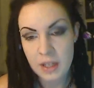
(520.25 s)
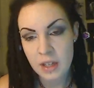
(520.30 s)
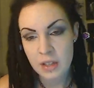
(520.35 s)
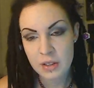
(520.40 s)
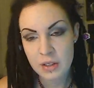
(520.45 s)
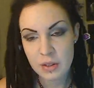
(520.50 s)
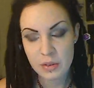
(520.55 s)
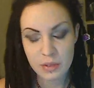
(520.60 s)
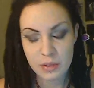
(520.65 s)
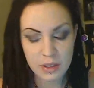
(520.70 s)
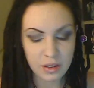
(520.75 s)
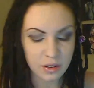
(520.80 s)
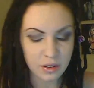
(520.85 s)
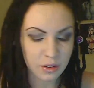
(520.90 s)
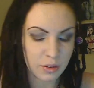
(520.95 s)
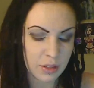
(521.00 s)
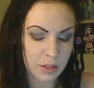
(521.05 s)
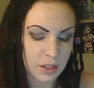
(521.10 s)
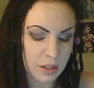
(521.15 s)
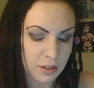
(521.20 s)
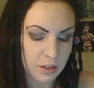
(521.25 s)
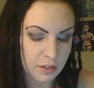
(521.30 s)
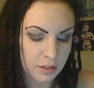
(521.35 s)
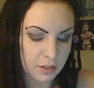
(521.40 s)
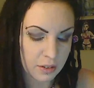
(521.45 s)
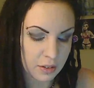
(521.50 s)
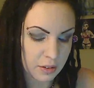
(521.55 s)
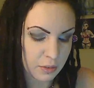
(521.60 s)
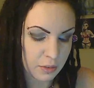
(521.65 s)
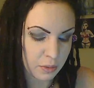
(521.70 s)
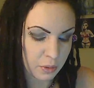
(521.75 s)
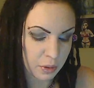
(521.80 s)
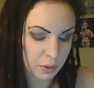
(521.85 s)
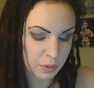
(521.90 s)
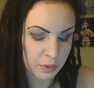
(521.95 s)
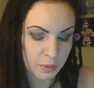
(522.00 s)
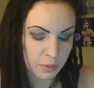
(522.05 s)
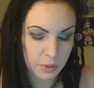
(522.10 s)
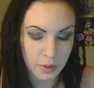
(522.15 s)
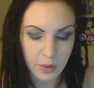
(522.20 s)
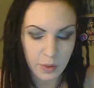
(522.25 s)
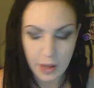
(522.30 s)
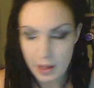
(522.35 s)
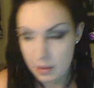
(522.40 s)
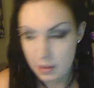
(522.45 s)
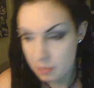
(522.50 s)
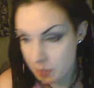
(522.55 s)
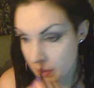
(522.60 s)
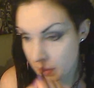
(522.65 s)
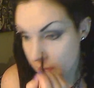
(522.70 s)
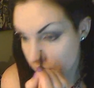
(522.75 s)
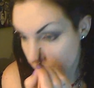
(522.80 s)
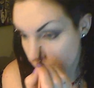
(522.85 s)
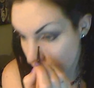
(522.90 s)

So I don't know, it can work with what you have, but for